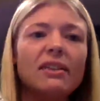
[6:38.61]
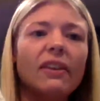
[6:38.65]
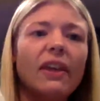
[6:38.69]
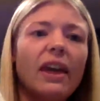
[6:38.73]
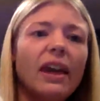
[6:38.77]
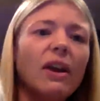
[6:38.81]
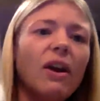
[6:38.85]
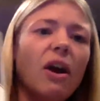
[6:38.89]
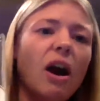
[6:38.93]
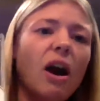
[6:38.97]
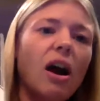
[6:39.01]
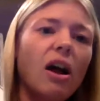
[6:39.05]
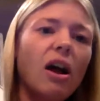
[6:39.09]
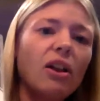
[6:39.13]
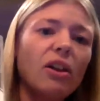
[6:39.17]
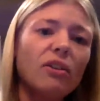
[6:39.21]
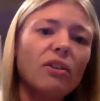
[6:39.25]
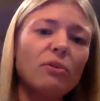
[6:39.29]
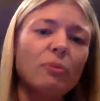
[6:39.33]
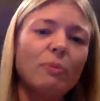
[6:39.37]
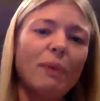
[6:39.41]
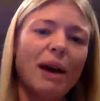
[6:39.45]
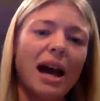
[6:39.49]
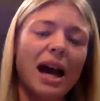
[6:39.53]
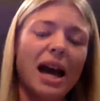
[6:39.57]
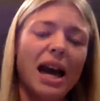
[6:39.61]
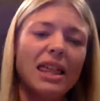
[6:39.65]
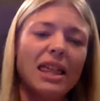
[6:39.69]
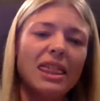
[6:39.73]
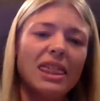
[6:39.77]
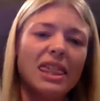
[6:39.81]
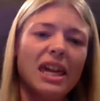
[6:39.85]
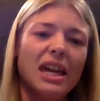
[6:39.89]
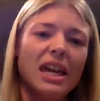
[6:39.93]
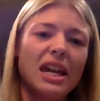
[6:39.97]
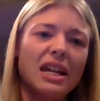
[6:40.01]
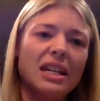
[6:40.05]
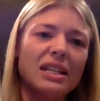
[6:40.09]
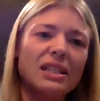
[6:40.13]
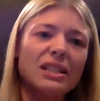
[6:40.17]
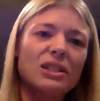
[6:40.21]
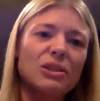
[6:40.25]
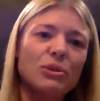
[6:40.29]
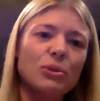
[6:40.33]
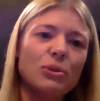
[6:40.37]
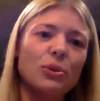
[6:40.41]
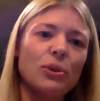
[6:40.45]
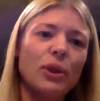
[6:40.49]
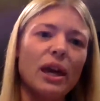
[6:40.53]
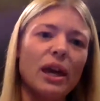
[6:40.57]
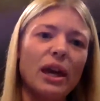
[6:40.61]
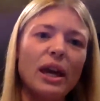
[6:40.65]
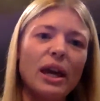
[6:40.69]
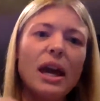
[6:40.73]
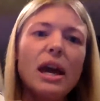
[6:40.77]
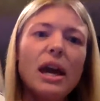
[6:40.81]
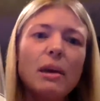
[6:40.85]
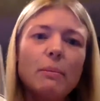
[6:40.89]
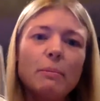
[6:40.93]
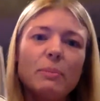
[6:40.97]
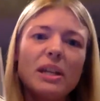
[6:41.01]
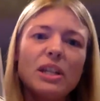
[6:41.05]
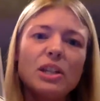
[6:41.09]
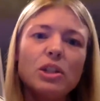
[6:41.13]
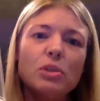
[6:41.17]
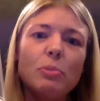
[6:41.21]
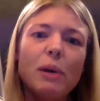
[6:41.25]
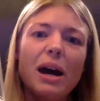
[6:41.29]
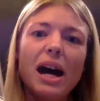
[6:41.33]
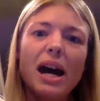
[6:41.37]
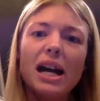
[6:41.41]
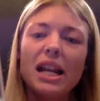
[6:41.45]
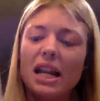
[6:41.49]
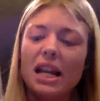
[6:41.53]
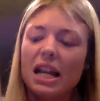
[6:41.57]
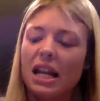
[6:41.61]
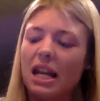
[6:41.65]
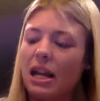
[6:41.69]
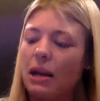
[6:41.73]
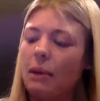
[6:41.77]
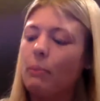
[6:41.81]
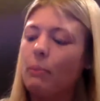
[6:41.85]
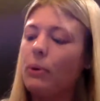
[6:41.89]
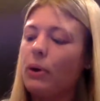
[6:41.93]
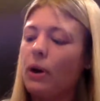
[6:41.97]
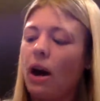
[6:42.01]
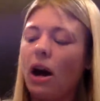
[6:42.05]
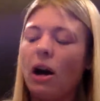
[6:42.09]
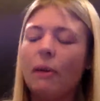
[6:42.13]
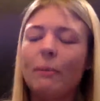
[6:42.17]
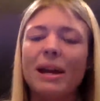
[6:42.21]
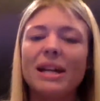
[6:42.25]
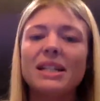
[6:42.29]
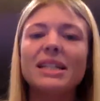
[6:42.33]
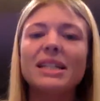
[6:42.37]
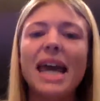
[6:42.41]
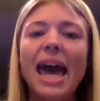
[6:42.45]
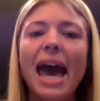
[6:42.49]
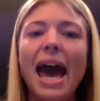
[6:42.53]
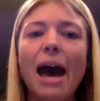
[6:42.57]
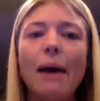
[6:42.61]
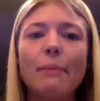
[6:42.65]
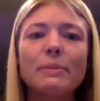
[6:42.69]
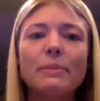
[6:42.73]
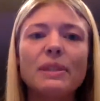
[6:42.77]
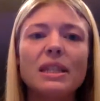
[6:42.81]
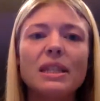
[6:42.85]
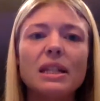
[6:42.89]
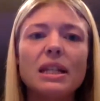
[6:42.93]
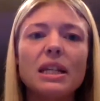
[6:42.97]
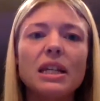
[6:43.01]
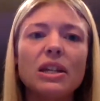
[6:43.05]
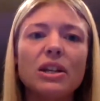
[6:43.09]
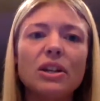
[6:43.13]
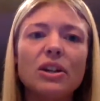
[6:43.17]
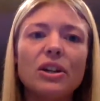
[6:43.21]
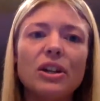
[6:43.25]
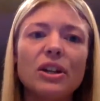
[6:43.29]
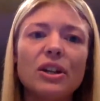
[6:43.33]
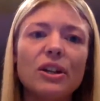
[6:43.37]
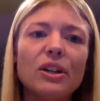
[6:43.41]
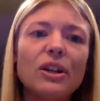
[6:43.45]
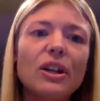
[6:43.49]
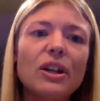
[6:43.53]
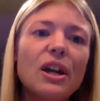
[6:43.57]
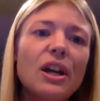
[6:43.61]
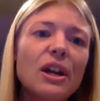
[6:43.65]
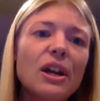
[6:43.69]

like all of my things through like Beachbody, and I put all my tabs in here.